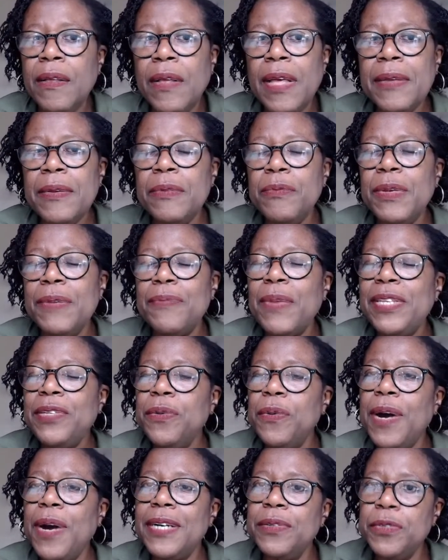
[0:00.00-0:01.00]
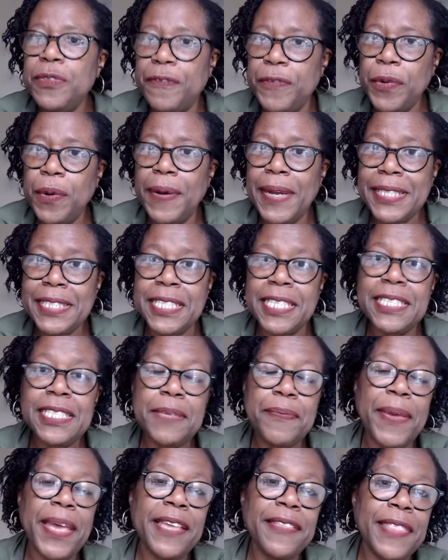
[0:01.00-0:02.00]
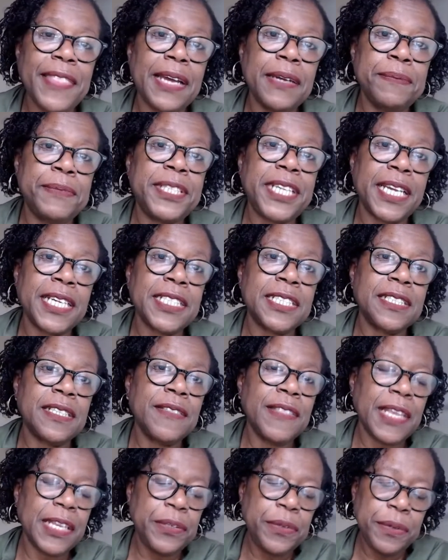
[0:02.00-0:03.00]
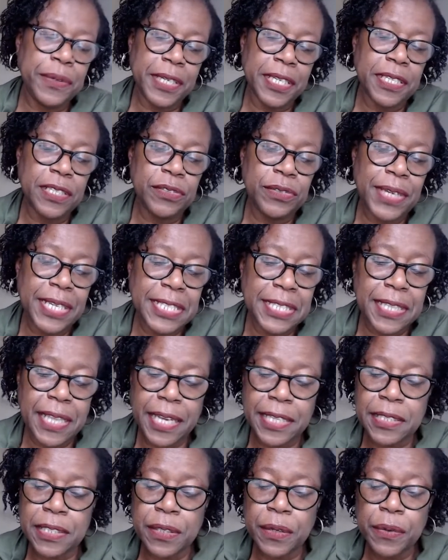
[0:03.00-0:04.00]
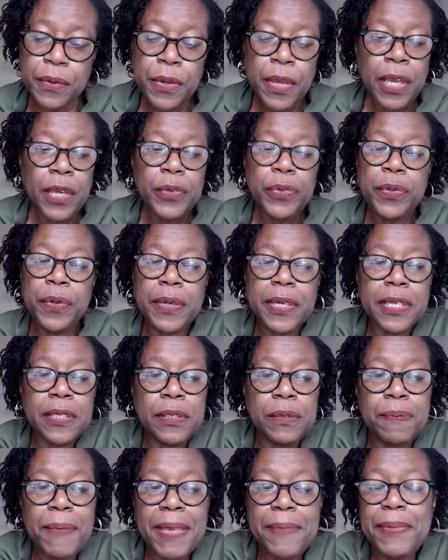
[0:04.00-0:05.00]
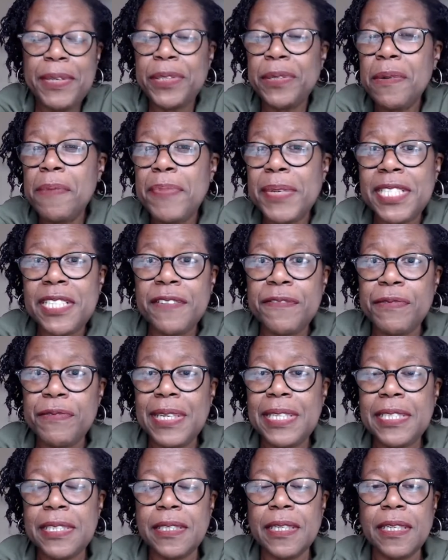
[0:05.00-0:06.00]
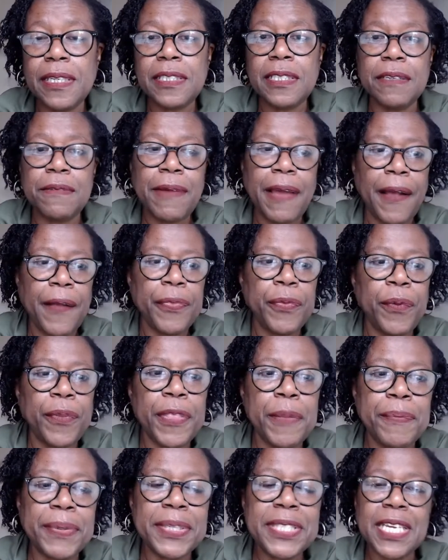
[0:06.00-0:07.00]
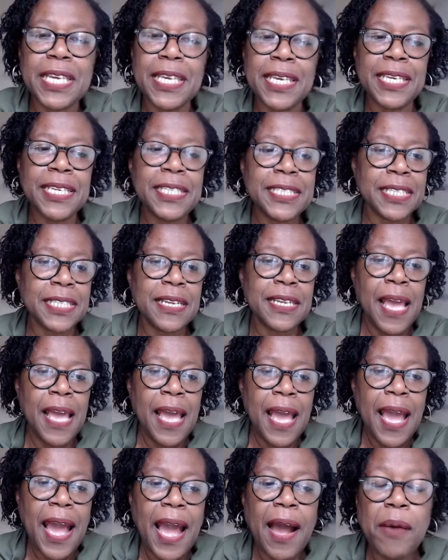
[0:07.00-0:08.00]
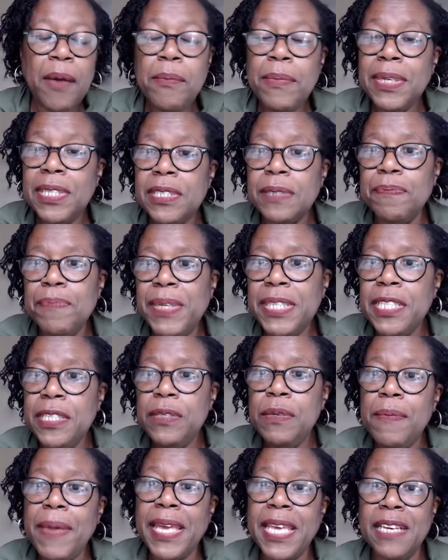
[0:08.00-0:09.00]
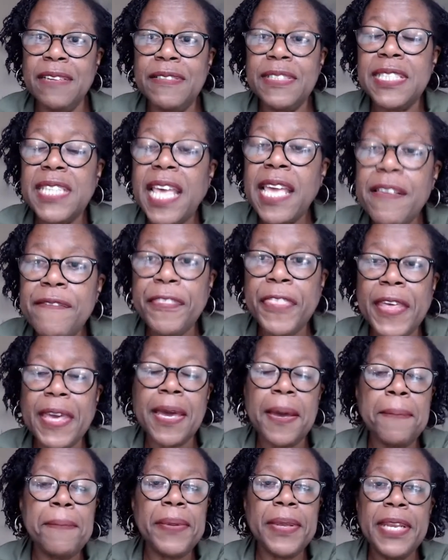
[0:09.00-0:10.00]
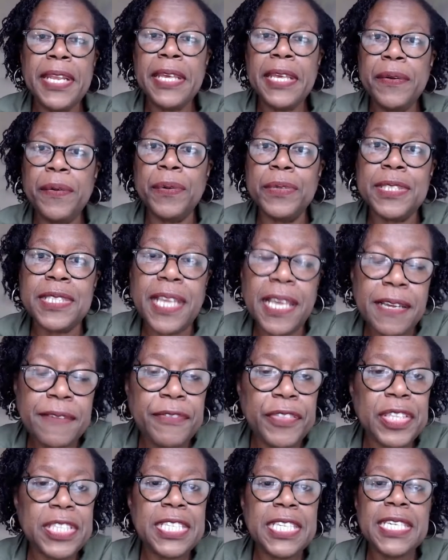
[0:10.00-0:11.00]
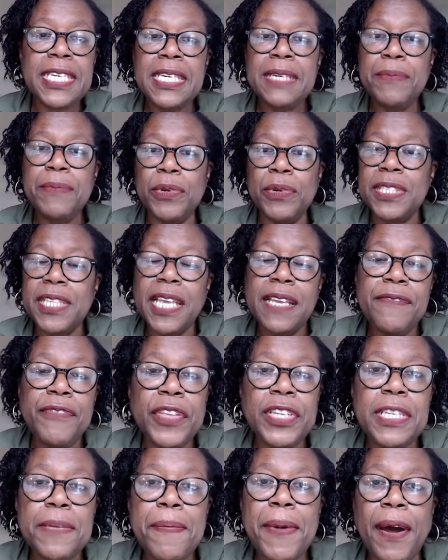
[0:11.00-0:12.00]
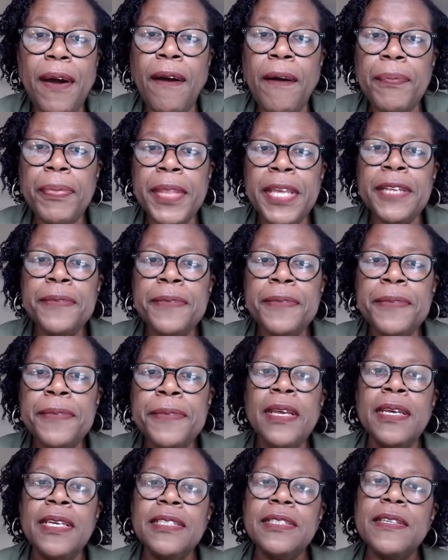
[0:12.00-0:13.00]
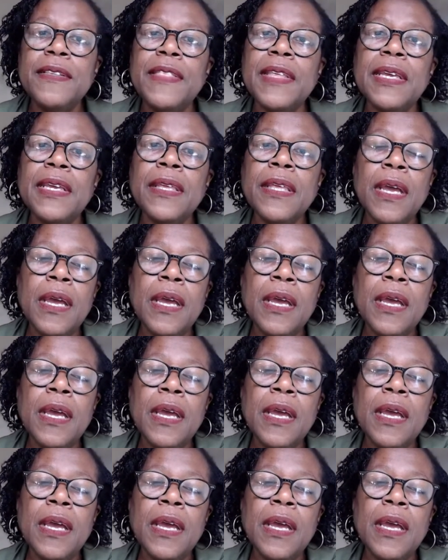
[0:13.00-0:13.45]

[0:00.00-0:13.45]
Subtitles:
if you anticipate that objection, then you can address that. So you can maybe do a bit of research around what the budget is and how much money you may have saved the company or saved the team or saved the department, so that